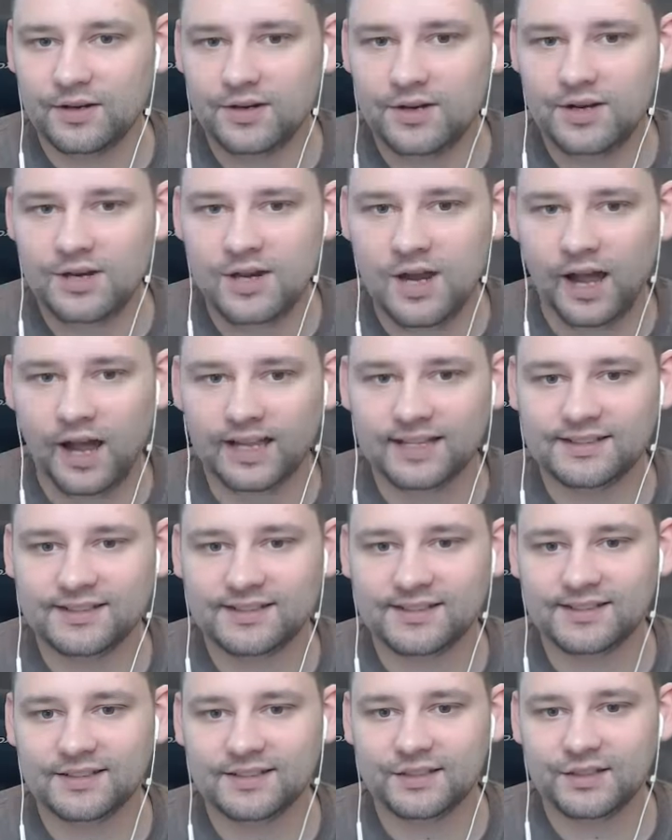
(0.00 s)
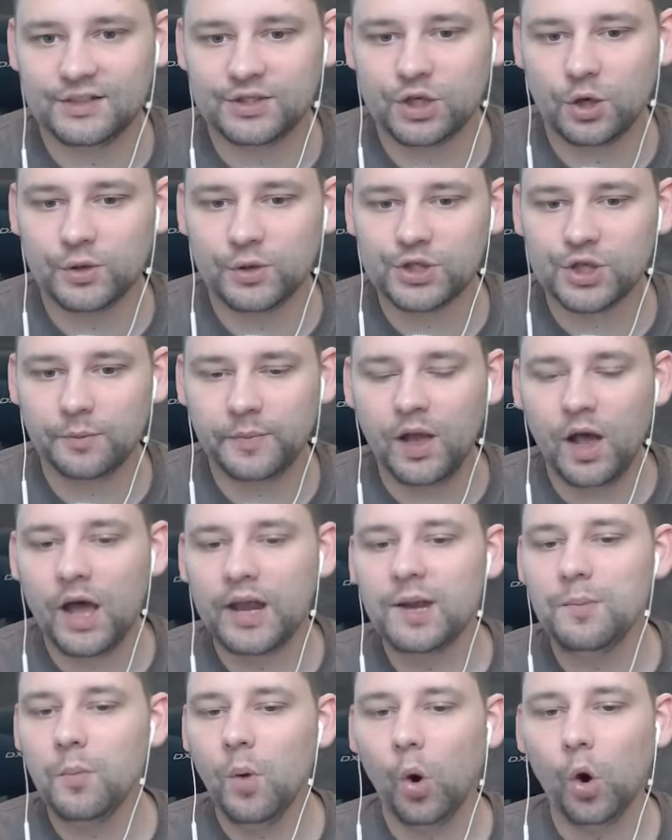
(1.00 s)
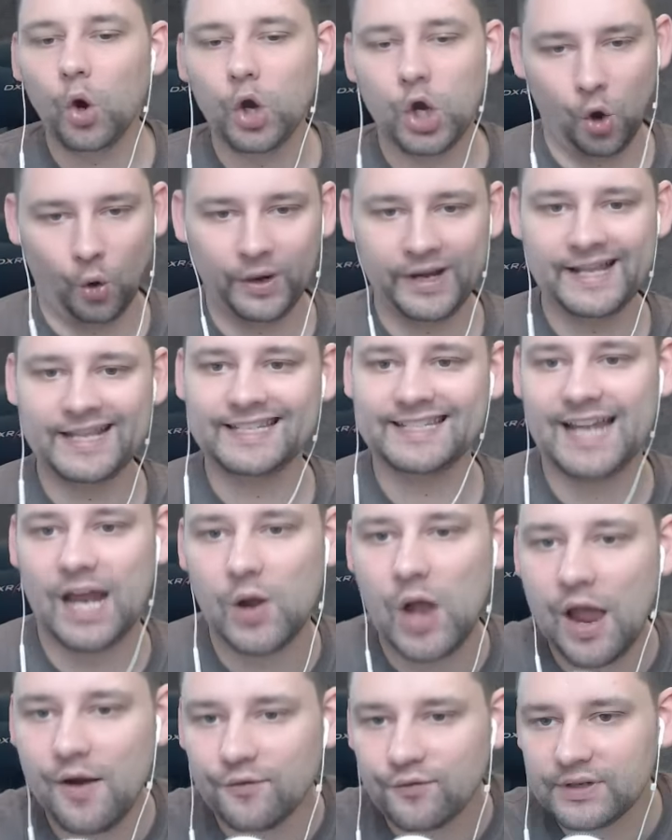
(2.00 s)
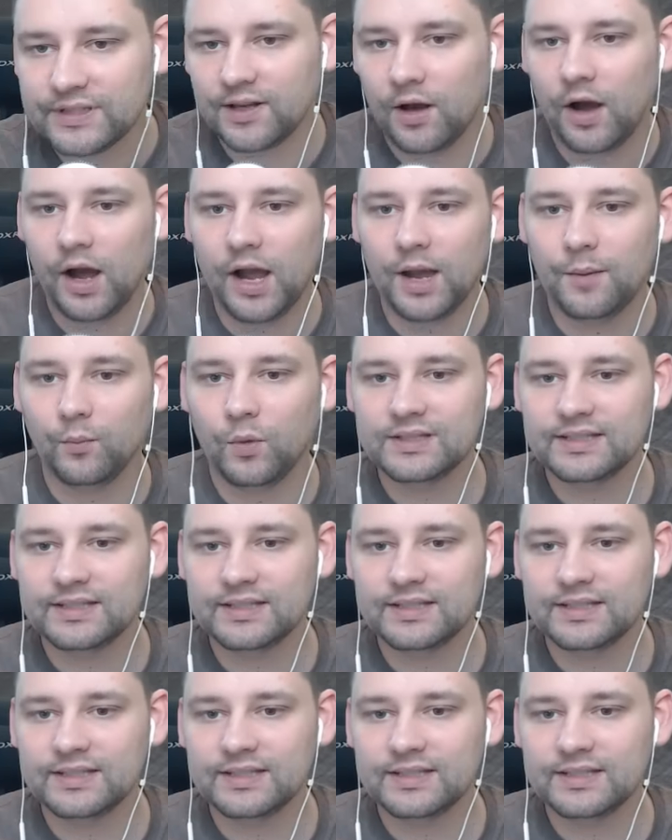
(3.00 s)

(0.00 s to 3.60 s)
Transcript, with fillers: Nice. So we should be earning more coins now every time.